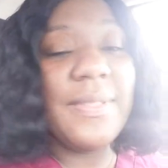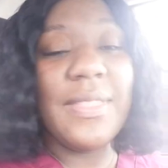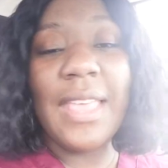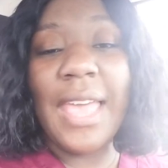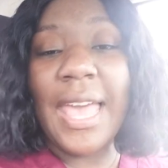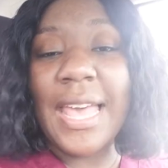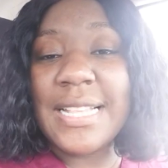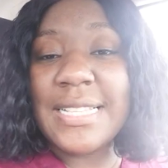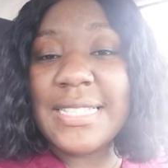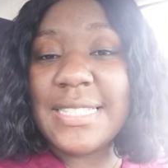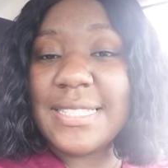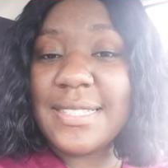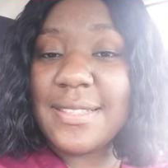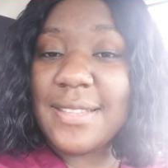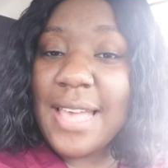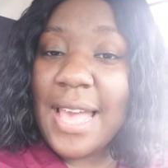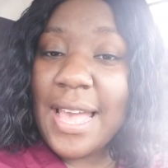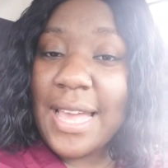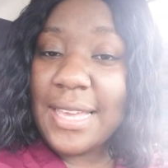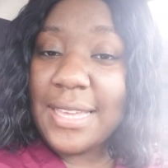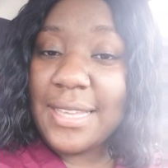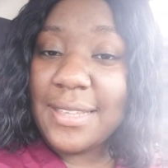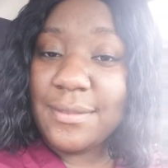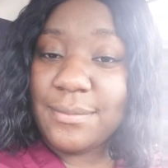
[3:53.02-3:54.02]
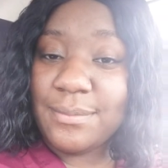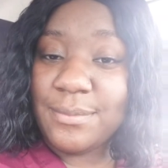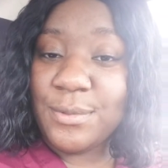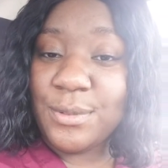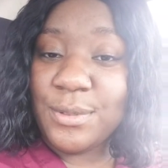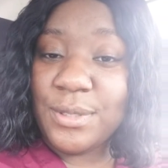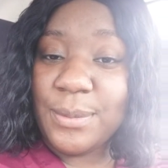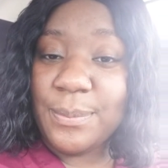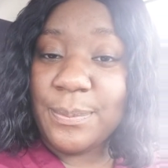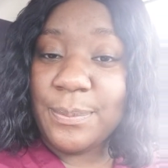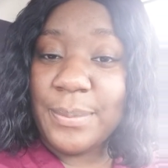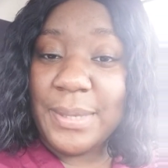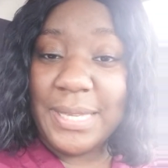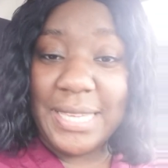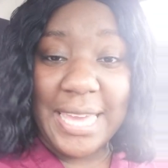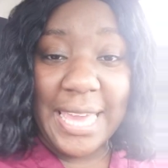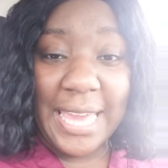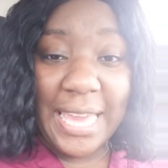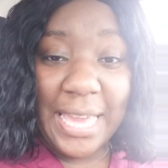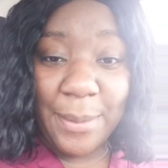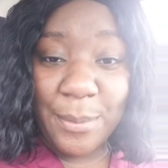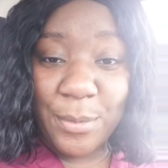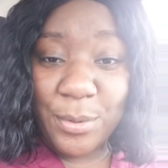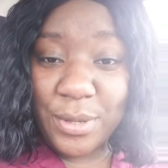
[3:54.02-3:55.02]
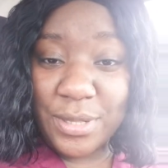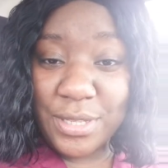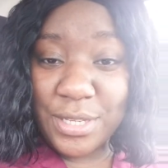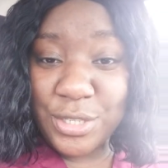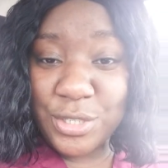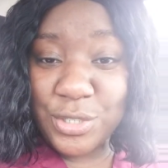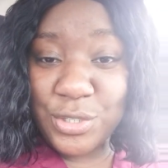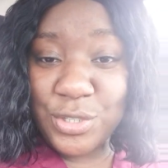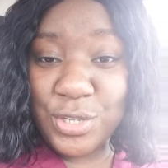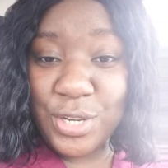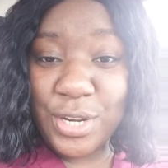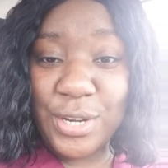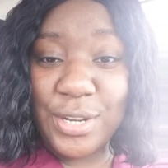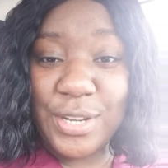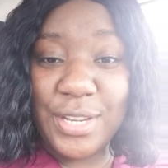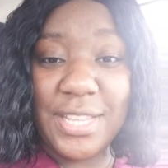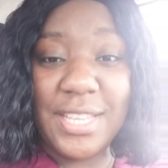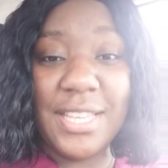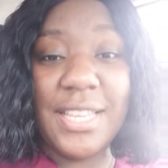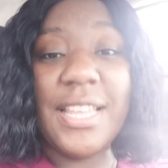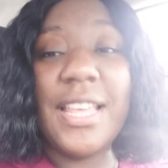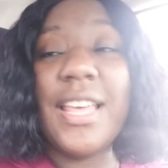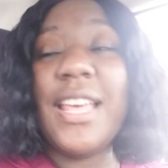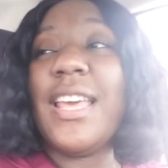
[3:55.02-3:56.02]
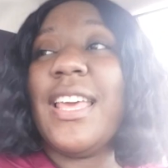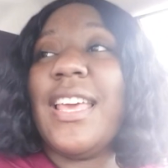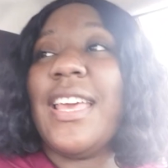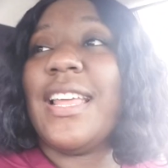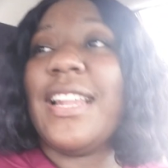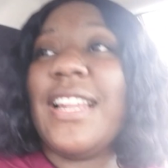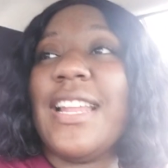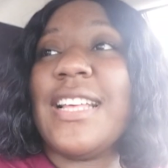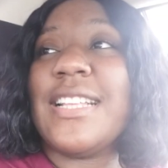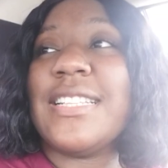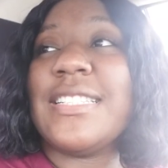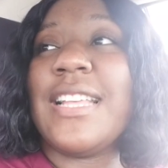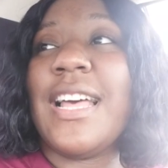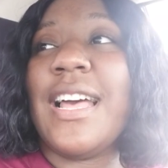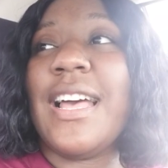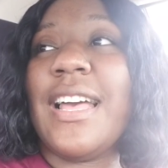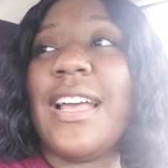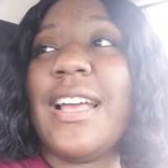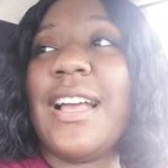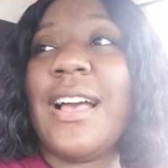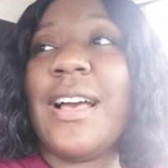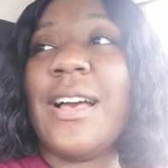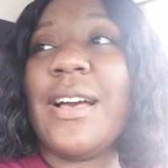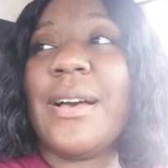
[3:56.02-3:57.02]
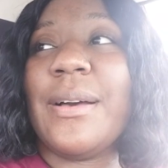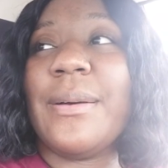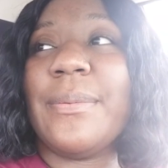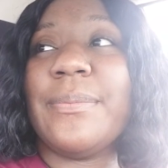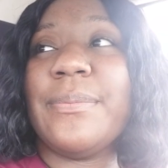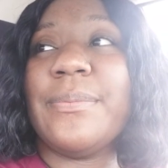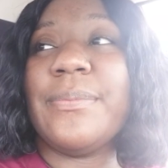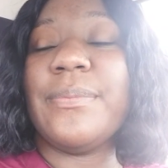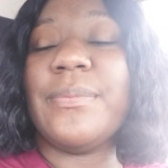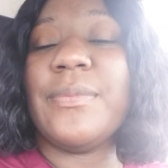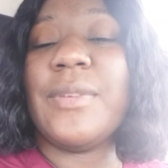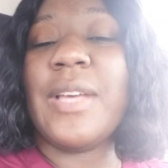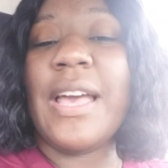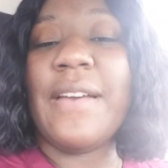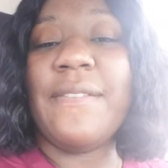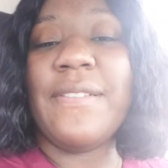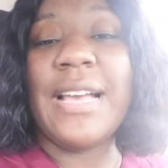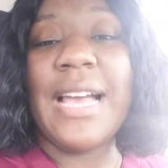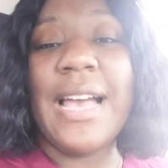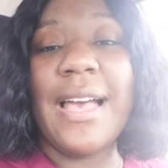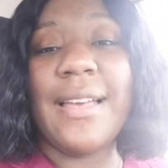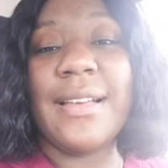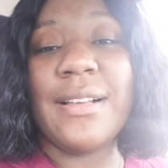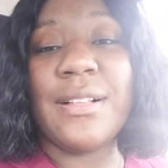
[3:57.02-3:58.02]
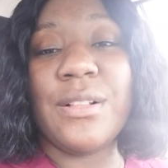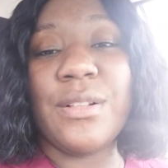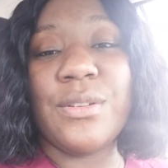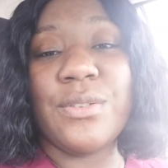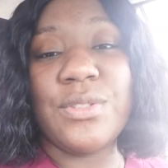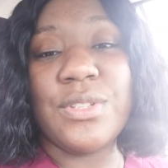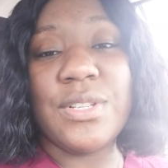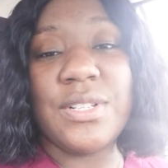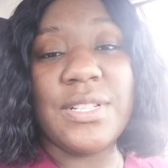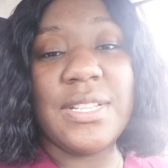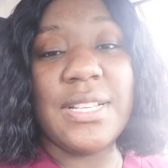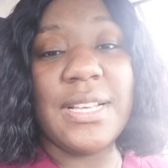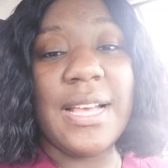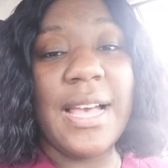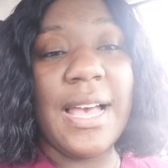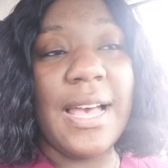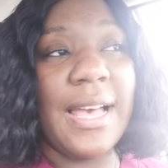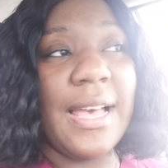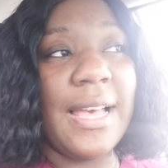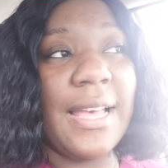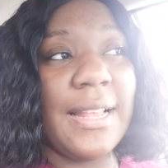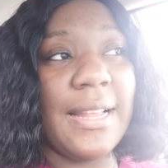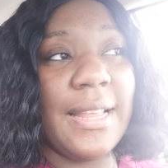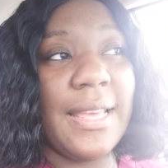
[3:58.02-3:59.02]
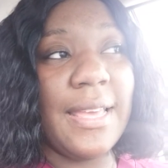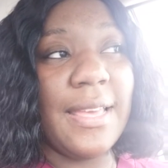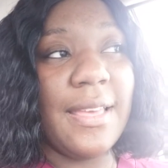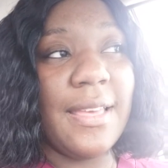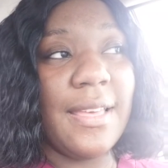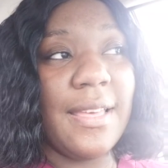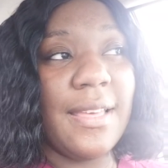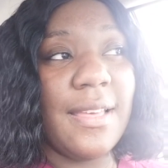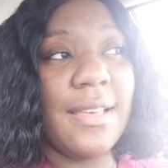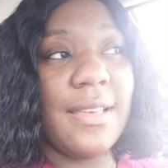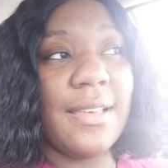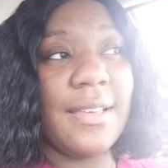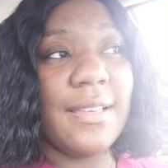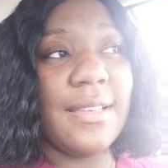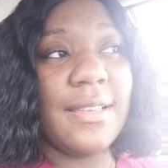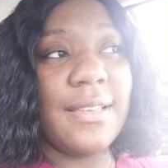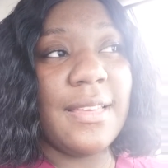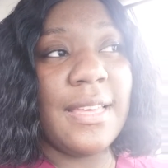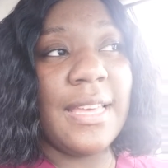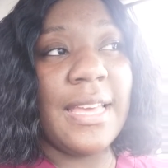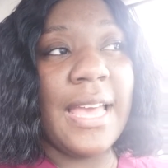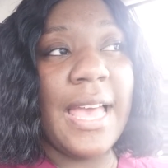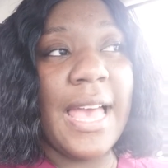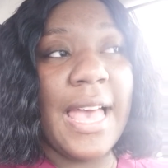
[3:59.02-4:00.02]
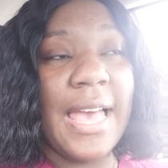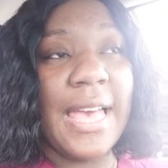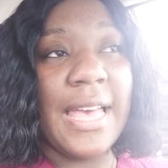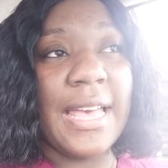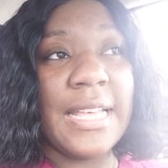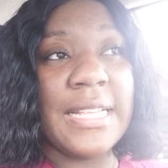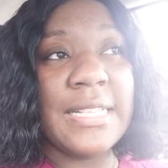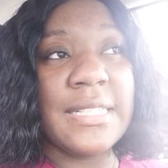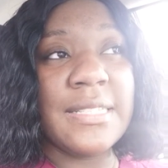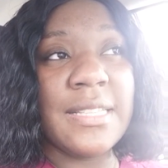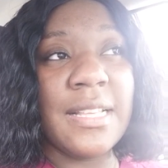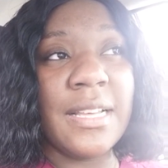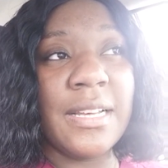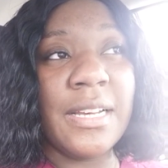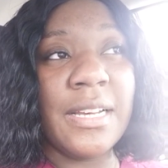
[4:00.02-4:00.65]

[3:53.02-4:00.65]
as I became on this journey, and as I have gotten closer to God, it has